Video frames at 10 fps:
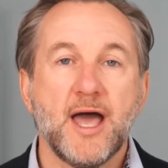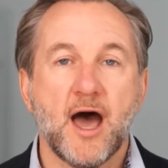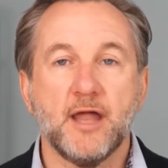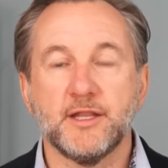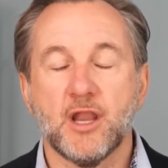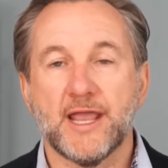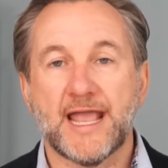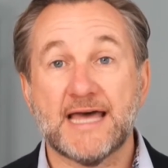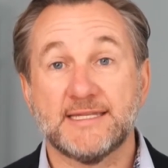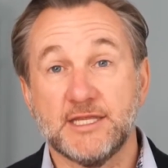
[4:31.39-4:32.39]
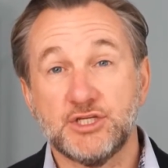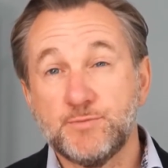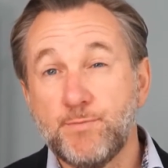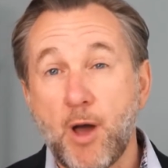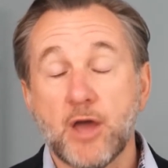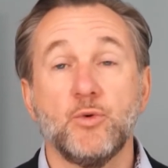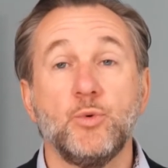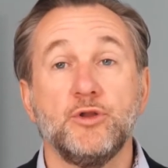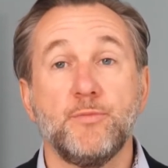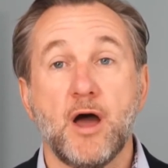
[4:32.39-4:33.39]
underlying assets. Just buy the
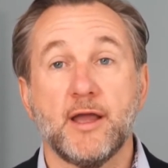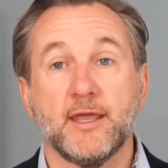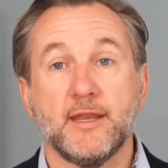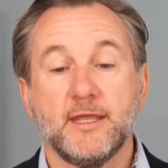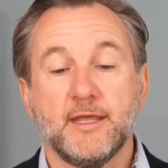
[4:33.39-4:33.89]
world market.